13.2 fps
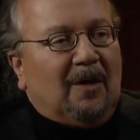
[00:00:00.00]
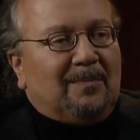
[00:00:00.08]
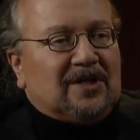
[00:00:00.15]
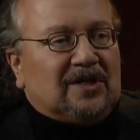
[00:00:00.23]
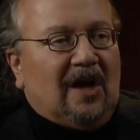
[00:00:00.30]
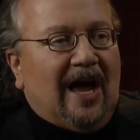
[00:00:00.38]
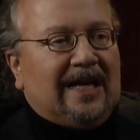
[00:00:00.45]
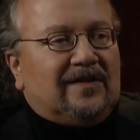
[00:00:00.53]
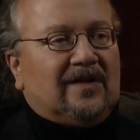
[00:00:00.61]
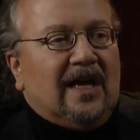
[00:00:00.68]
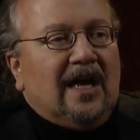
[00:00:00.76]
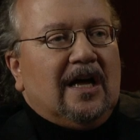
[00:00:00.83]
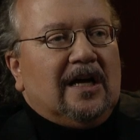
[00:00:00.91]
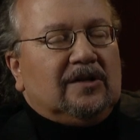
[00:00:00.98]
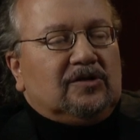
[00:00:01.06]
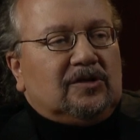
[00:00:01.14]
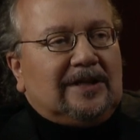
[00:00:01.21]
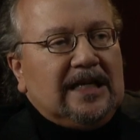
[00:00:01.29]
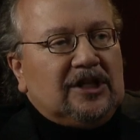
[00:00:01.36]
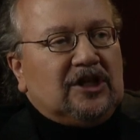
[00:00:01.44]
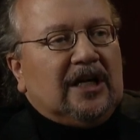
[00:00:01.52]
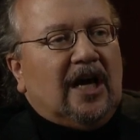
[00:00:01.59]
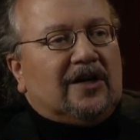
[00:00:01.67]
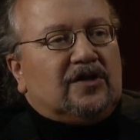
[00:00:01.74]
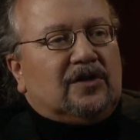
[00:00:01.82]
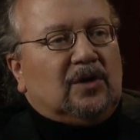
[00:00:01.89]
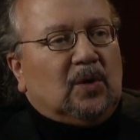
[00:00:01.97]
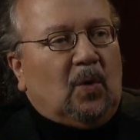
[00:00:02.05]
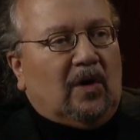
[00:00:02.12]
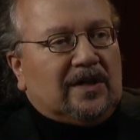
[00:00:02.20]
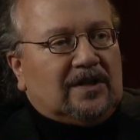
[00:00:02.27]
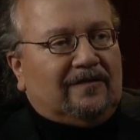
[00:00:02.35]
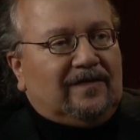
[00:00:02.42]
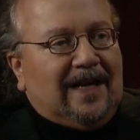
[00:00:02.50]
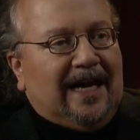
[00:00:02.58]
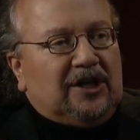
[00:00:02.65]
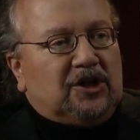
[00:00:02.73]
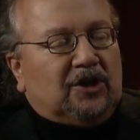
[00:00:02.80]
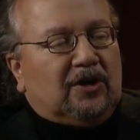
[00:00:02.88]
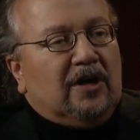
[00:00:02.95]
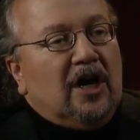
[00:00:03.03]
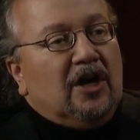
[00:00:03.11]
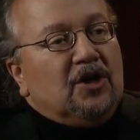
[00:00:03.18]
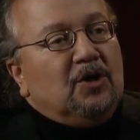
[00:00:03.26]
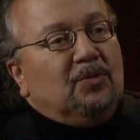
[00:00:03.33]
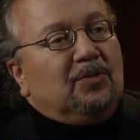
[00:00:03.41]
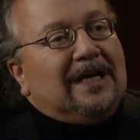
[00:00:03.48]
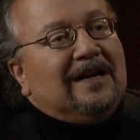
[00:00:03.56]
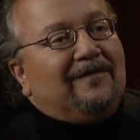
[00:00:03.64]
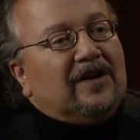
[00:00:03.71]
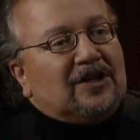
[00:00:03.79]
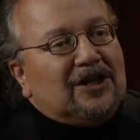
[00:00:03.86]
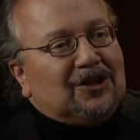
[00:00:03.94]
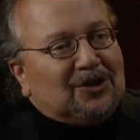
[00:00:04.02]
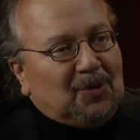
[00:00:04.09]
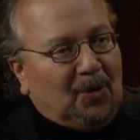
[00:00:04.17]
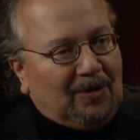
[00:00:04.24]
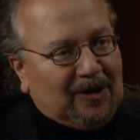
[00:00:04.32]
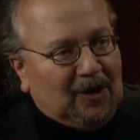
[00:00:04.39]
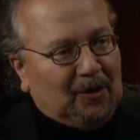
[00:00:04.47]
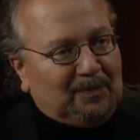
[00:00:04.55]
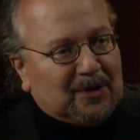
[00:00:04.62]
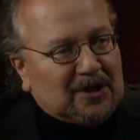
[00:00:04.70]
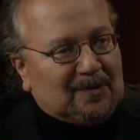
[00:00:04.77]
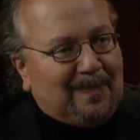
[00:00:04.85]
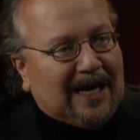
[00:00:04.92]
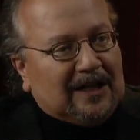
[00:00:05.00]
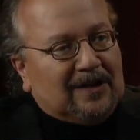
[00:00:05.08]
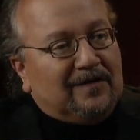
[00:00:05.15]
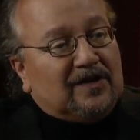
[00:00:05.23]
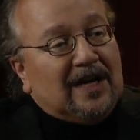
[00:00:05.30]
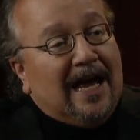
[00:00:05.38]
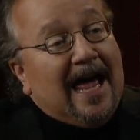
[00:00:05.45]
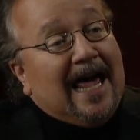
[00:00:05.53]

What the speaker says: Besides teaching us the laws of nature, you give us historical perspectives.